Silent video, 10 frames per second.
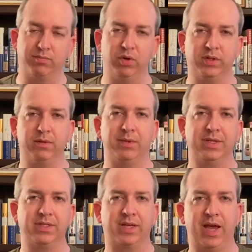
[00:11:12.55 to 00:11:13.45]
put them
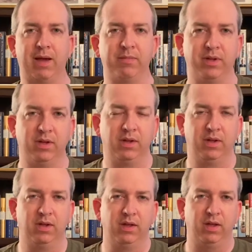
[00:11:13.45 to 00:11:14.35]
in his cabinet,
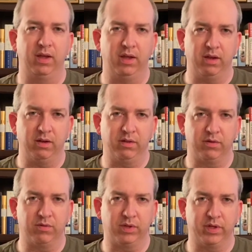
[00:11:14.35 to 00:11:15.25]
and
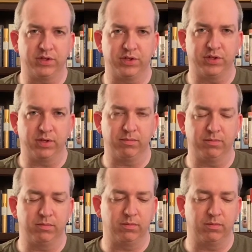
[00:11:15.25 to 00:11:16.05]
their relationship